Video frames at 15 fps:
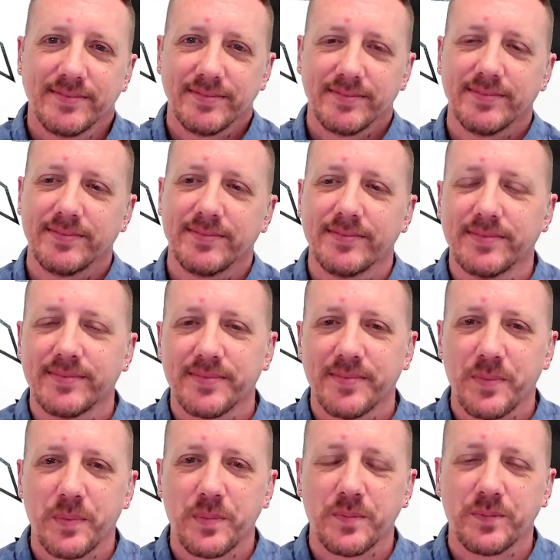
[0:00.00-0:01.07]

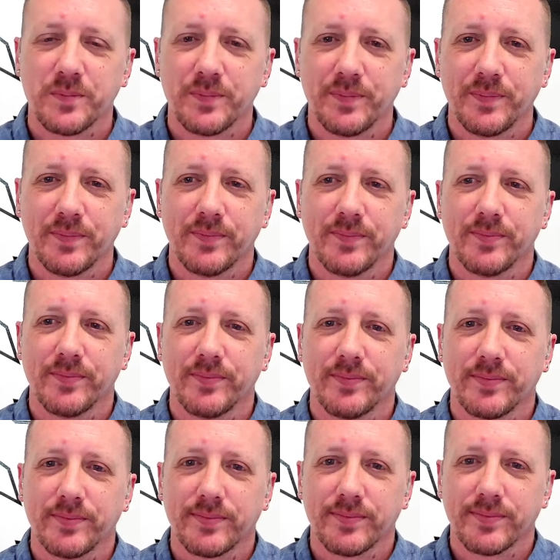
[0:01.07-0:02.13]

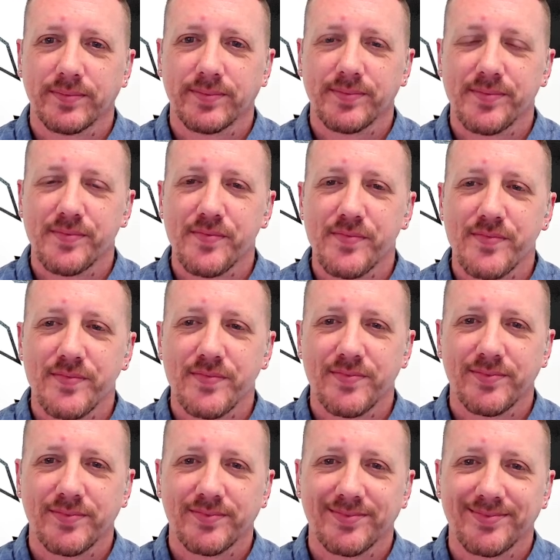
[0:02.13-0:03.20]

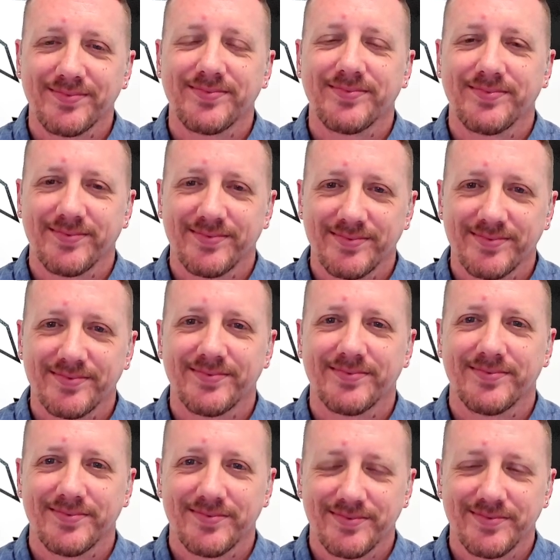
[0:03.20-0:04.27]

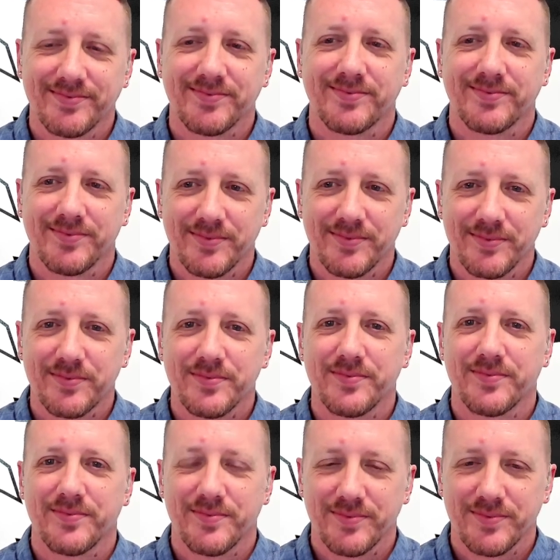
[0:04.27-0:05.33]
The person shown says nothing.